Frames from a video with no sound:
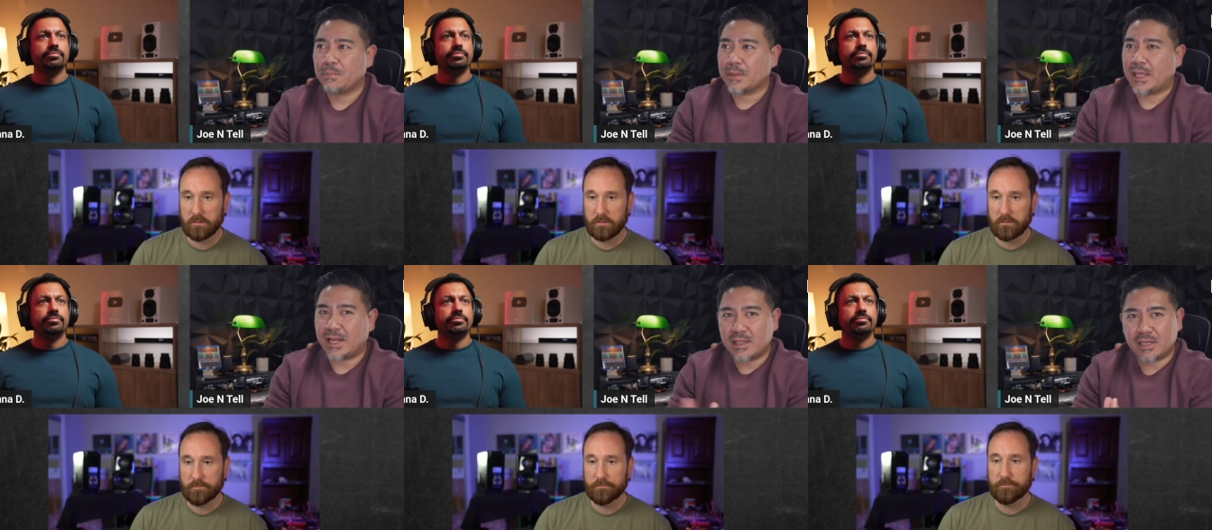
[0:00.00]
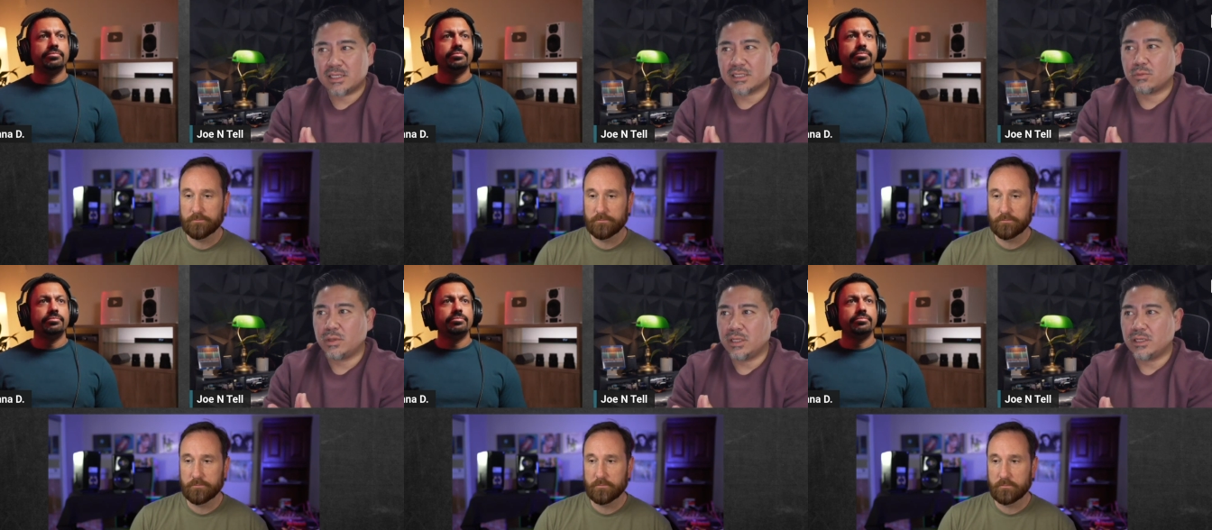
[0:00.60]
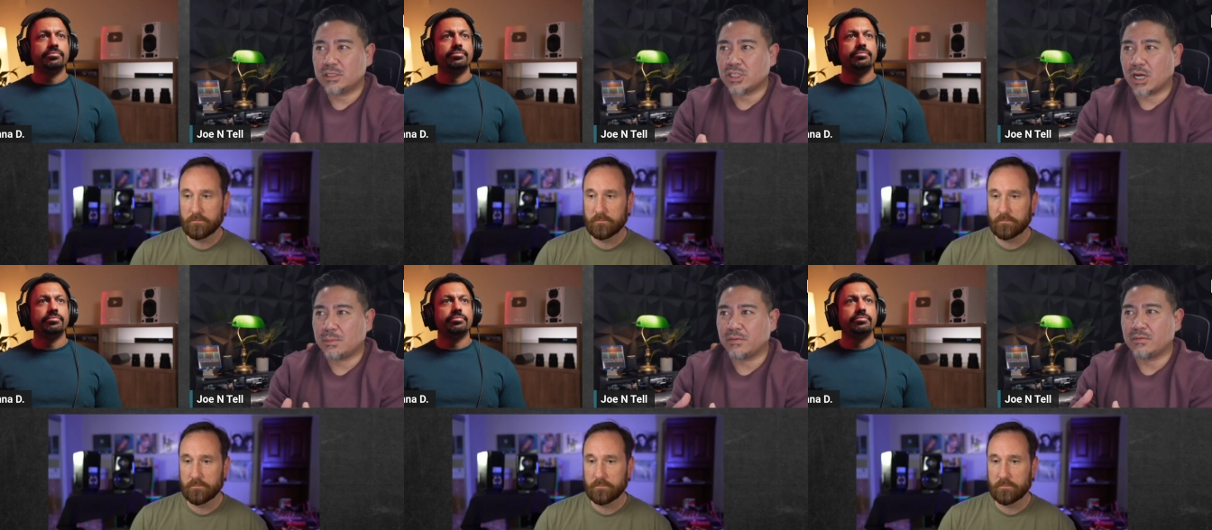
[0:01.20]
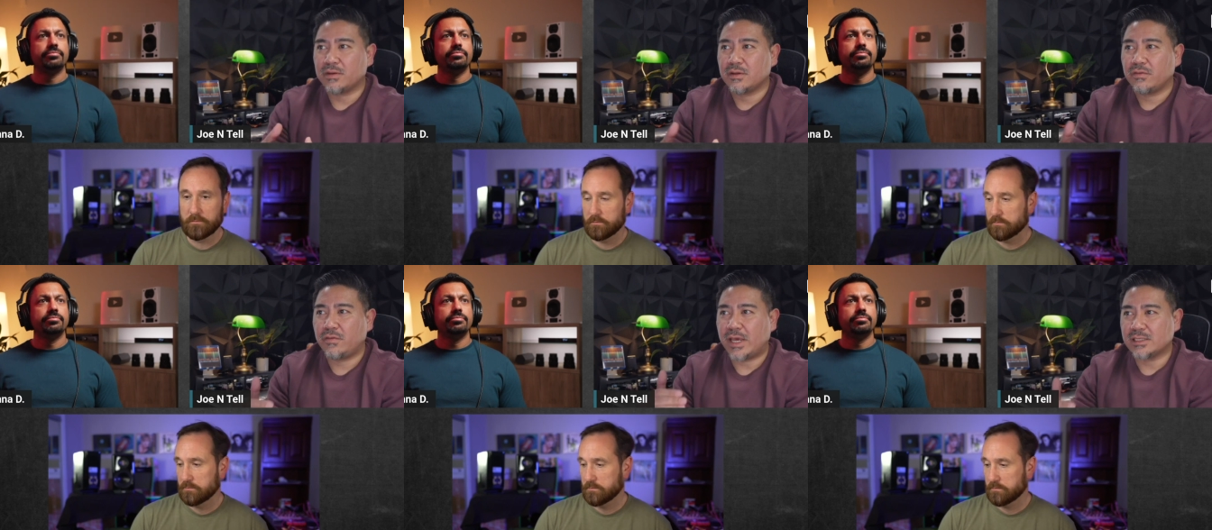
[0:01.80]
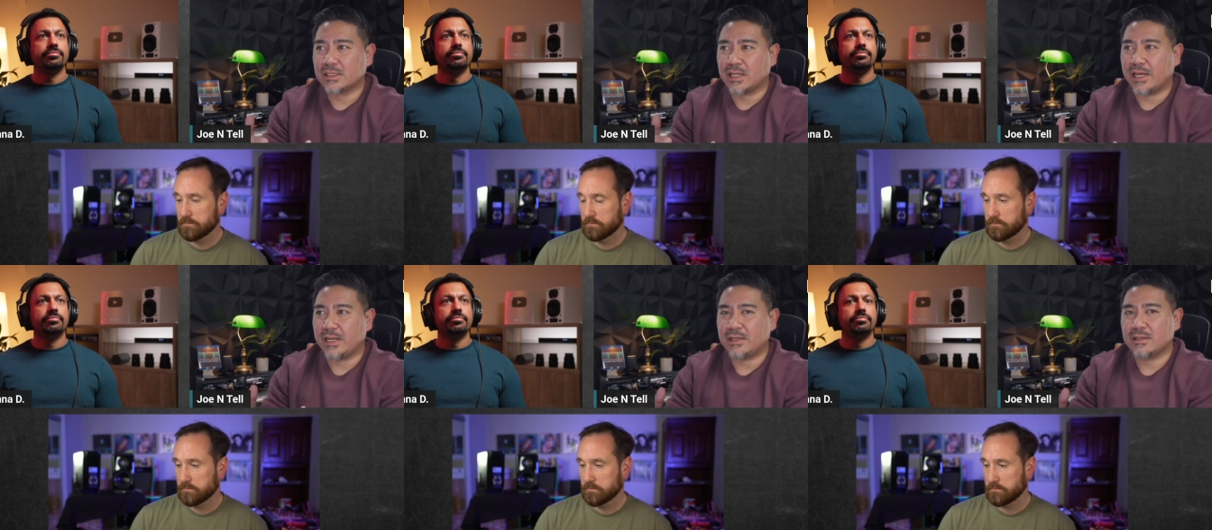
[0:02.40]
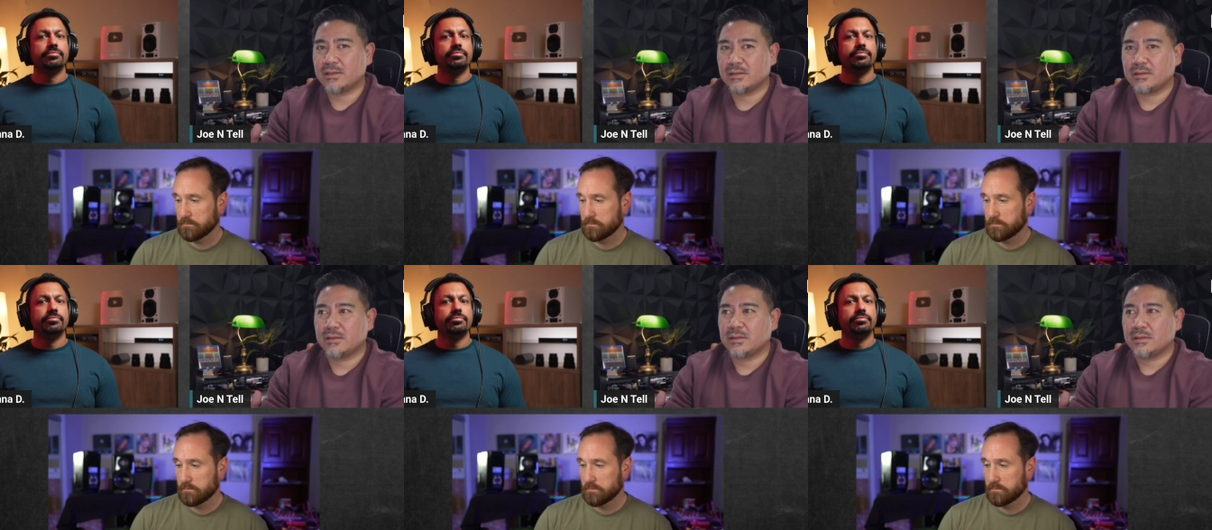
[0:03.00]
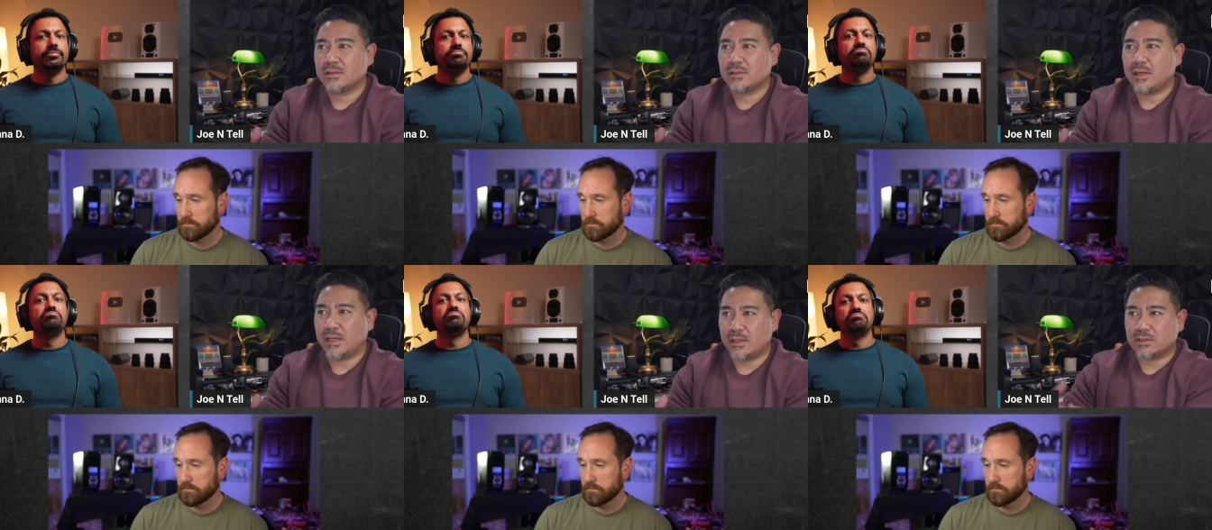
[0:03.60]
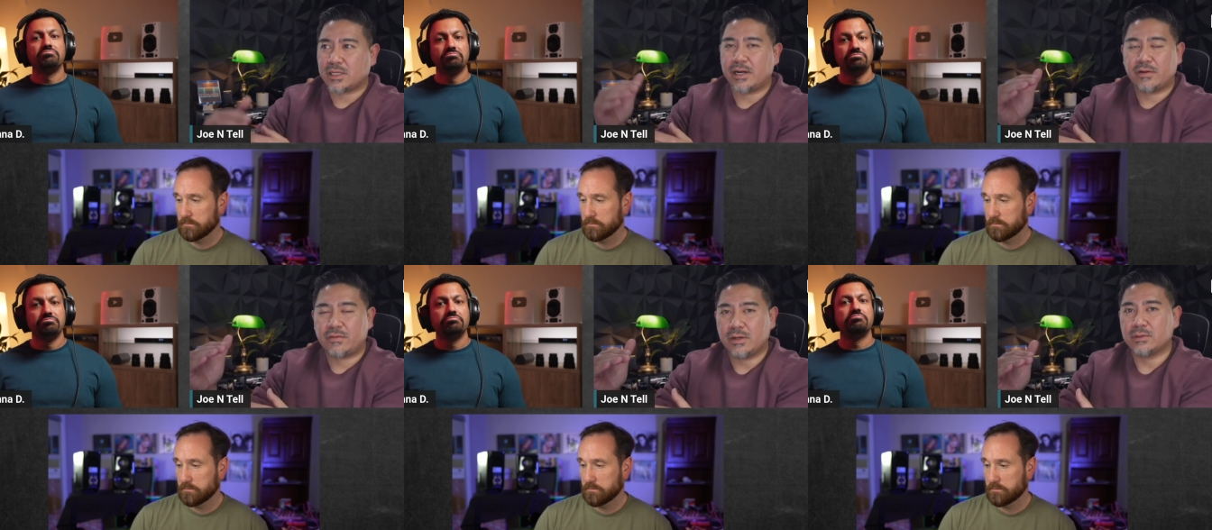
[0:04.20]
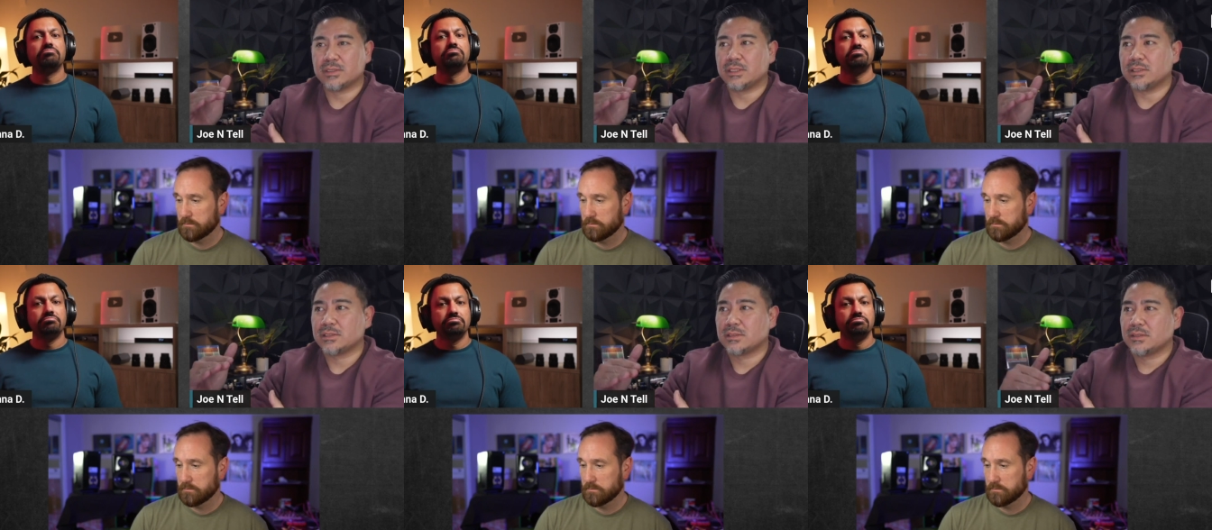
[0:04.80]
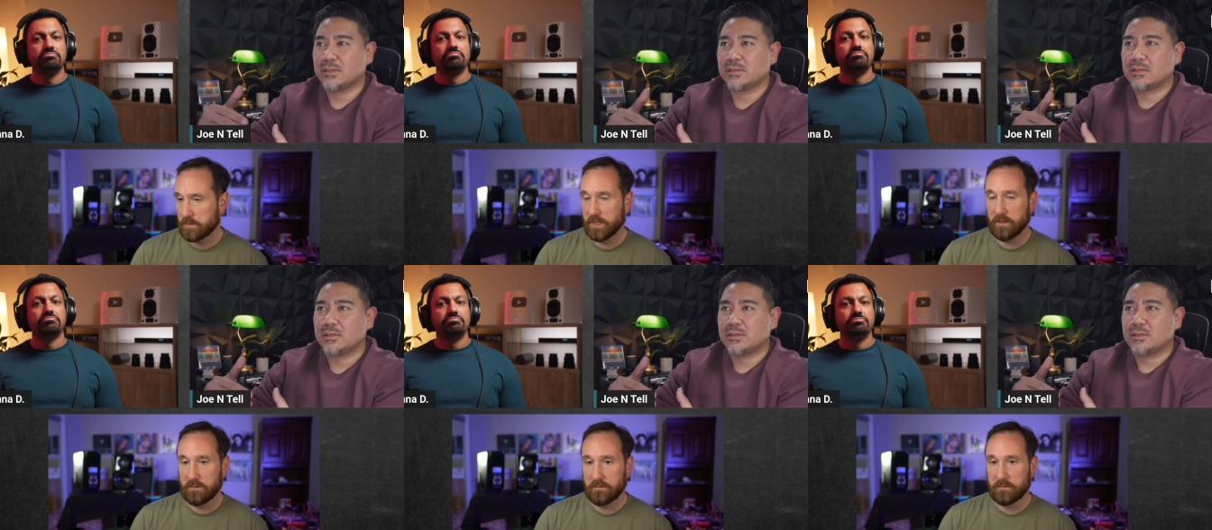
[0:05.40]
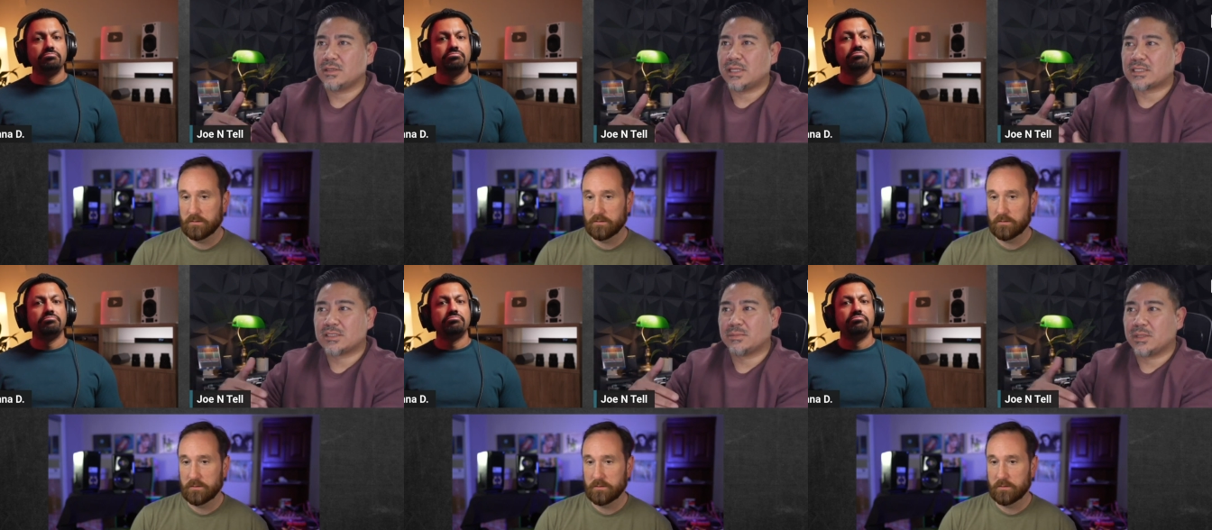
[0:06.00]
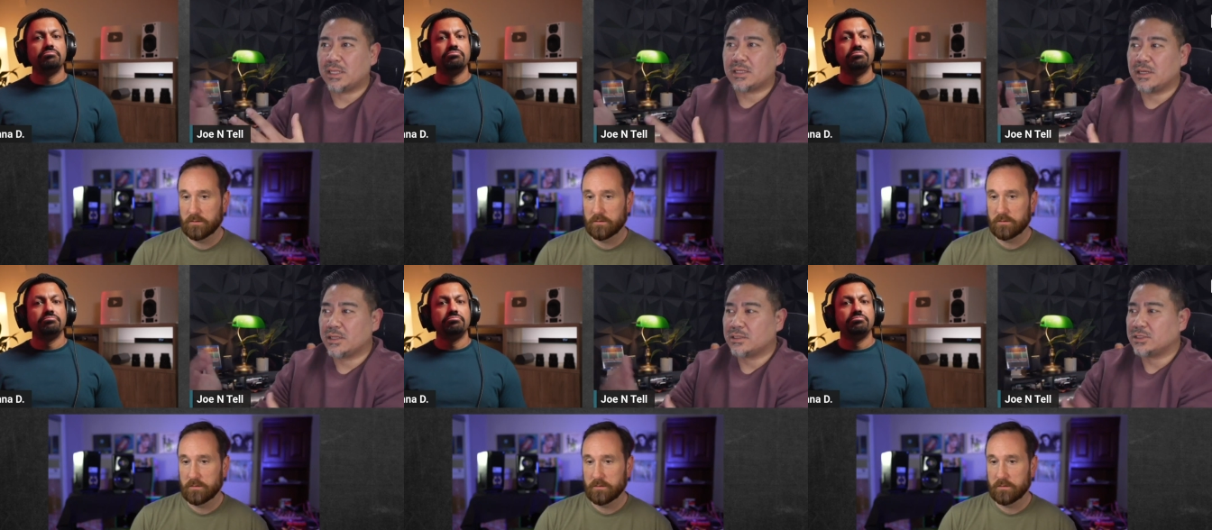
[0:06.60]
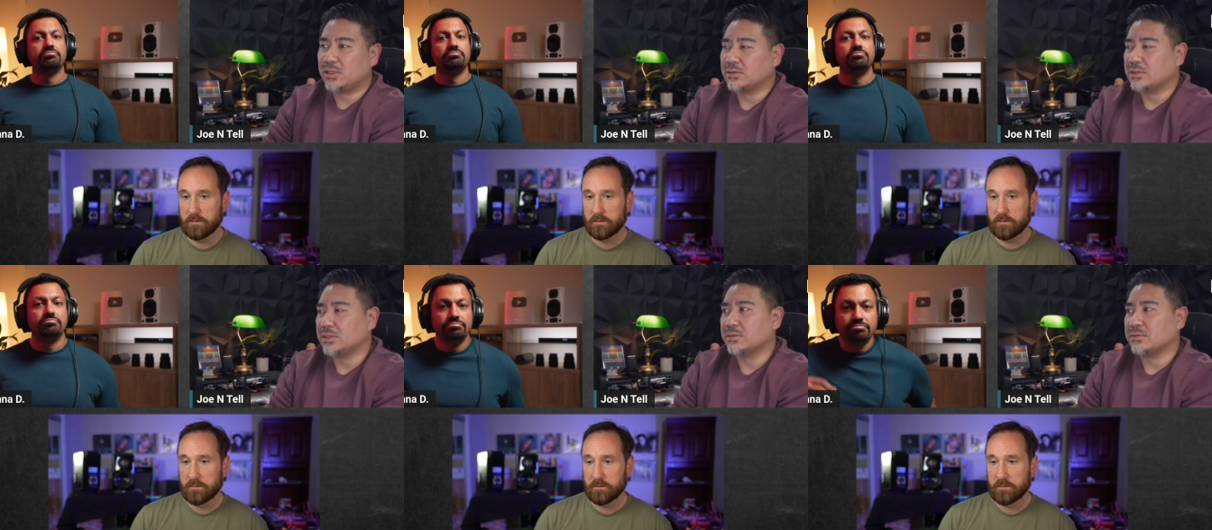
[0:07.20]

Speaker 1: And I think it does a really good job of phase aligning in those higher frequencies. Yeah. And that's something that the others don't do.